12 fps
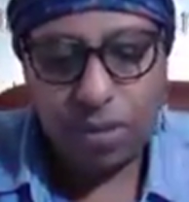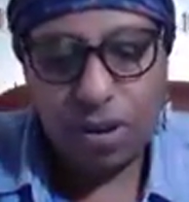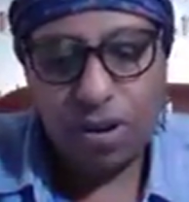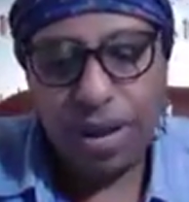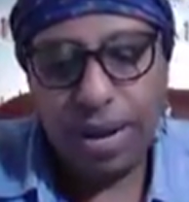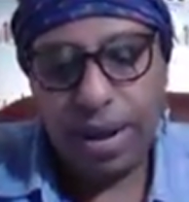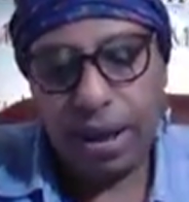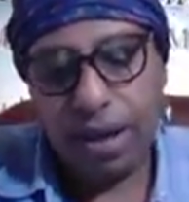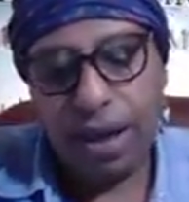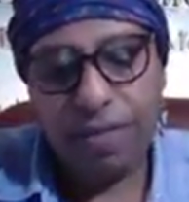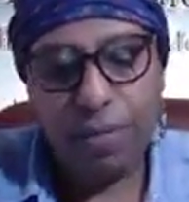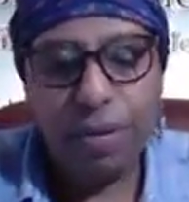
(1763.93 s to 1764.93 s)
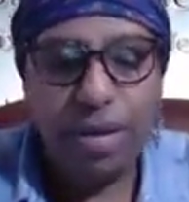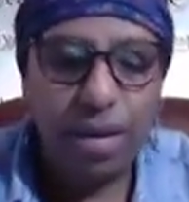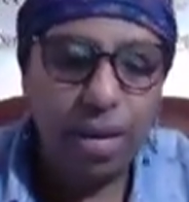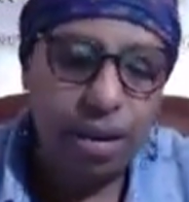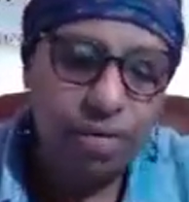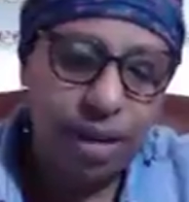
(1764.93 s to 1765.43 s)
Okay, now I have the
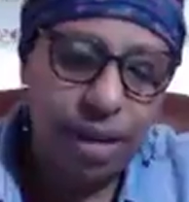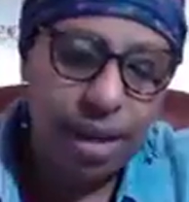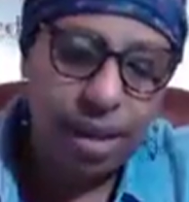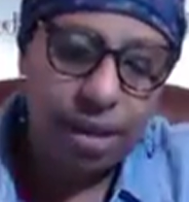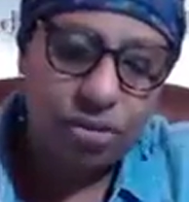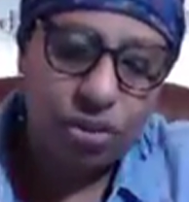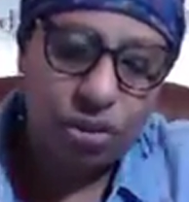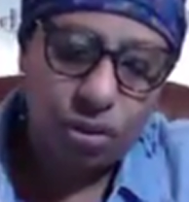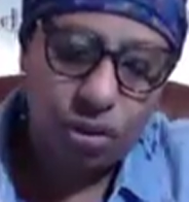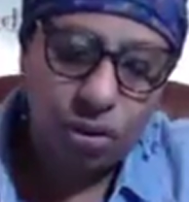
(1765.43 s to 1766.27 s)
beginning of a cage.